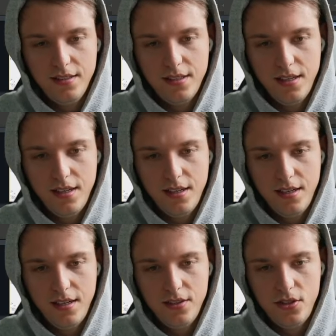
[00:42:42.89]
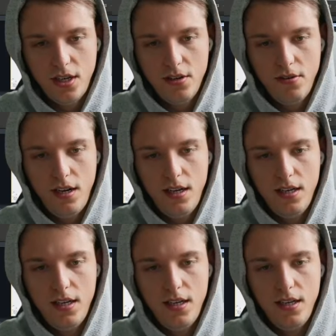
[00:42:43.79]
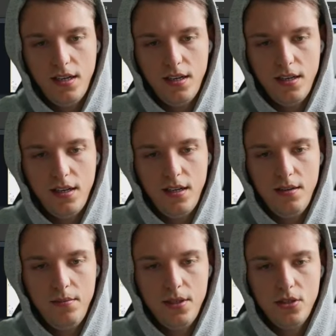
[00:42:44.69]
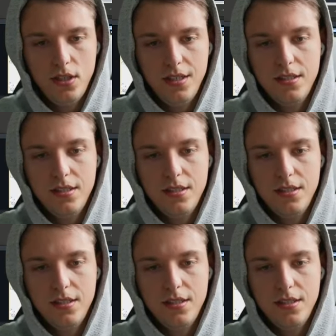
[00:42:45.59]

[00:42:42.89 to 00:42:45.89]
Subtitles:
generating images.